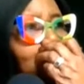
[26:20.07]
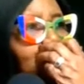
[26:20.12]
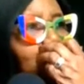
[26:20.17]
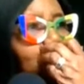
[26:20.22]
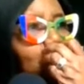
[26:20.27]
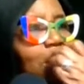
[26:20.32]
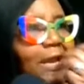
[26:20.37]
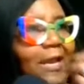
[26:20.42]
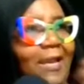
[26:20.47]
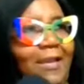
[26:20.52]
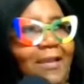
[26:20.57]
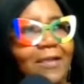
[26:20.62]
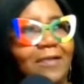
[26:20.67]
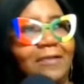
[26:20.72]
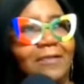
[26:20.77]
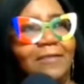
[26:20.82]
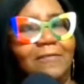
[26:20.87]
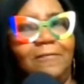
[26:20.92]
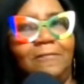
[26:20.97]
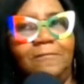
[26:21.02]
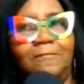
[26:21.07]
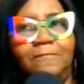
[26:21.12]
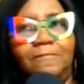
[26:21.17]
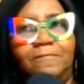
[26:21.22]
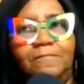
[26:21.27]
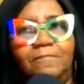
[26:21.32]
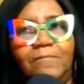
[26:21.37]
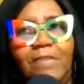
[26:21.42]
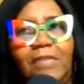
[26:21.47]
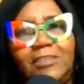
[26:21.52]
right?
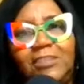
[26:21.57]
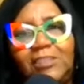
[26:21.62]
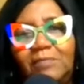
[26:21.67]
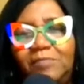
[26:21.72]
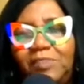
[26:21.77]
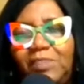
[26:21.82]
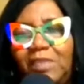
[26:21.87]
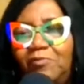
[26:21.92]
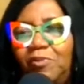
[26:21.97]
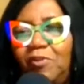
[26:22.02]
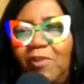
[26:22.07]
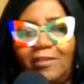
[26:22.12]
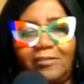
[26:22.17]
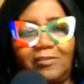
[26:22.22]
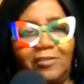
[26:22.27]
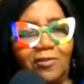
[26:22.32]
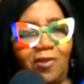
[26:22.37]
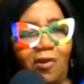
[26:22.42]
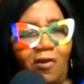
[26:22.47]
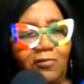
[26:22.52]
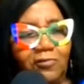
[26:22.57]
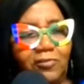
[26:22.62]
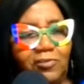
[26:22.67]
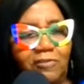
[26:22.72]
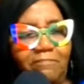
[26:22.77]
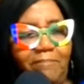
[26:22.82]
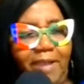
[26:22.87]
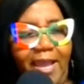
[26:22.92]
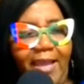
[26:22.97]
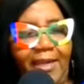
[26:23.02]
And sometimes you have to call
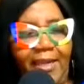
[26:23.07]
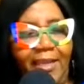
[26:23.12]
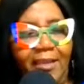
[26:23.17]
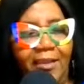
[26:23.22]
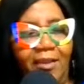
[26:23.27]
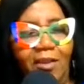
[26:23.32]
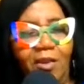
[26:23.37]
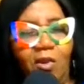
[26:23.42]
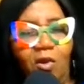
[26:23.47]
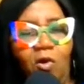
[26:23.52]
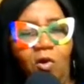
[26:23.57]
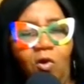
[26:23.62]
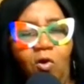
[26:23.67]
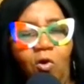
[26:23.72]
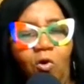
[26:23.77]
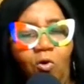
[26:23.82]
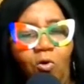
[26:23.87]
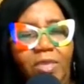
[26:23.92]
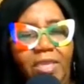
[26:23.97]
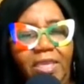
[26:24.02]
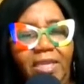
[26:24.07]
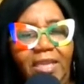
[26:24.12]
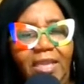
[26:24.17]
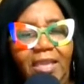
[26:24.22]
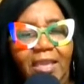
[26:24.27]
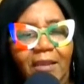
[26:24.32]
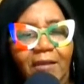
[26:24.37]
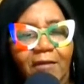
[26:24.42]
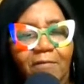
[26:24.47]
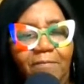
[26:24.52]
somebody who can
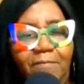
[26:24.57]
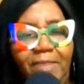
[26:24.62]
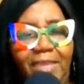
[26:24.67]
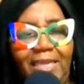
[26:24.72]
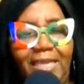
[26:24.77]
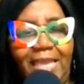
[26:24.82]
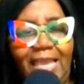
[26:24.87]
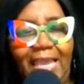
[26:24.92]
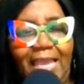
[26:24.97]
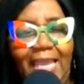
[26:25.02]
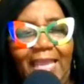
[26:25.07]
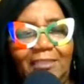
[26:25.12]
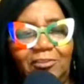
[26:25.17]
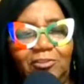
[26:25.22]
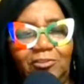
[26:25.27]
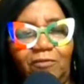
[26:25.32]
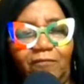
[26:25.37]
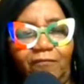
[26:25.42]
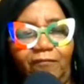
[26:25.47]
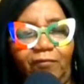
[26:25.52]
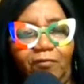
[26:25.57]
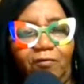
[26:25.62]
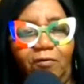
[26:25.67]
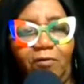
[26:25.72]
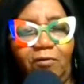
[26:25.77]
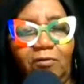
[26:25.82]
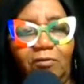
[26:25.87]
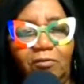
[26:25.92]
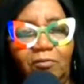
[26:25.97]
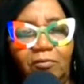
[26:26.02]
help enhance your
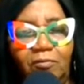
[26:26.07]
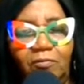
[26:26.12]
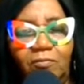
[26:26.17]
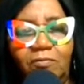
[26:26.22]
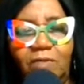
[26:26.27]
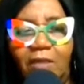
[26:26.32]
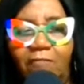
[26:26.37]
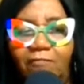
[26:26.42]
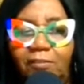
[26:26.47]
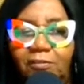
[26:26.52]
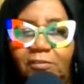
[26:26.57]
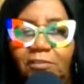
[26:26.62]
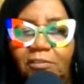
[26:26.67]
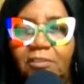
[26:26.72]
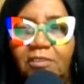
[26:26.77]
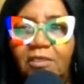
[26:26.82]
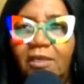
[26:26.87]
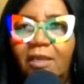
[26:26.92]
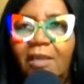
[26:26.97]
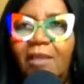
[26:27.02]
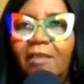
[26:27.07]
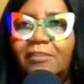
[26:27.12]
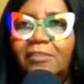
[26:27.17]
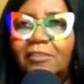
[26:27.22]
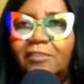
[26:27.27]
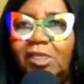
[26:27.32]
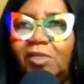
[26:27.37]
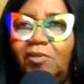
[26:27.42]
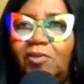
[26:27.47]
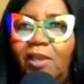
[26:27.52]
voice. Ooh, that was good.
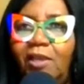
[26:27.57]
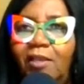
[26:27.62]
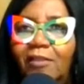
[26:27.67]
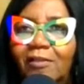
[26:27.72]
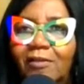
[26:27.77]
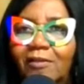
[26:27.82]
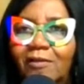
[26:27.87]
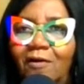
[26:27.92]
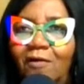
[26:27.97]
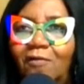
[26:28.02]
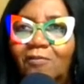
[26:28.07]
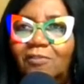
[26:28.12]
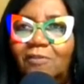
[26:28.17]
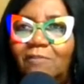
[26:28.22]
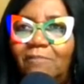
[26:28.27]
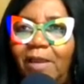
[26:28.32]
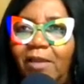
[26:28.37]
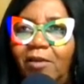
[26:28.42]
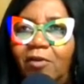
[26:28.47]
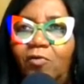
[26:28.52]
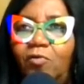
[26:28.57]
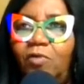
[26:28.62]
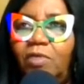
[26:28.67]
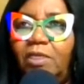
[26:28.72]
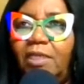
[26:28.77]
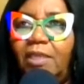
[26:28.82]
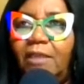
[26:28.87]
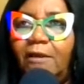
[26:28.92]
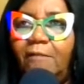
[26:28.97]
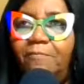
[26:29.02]
Sometimes you have to call somebody who
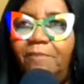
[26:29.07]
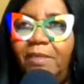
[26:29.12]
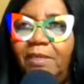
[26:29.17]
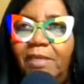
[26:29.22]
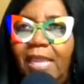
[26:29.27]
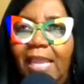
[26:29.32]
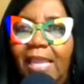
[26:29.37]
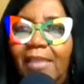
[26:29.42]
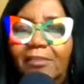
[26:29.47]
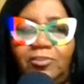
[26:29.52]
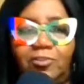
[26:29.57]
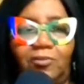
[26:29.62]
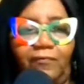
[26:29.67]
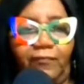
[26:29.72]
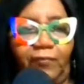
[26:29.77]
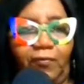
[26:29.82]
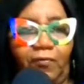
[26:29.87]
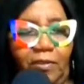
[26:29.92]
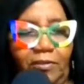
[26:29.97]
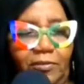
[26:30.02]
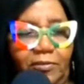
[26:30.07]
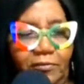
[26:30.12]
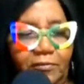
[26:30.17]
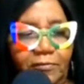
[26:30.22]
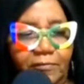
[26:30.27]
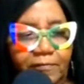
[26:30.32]
can help enhance your voice.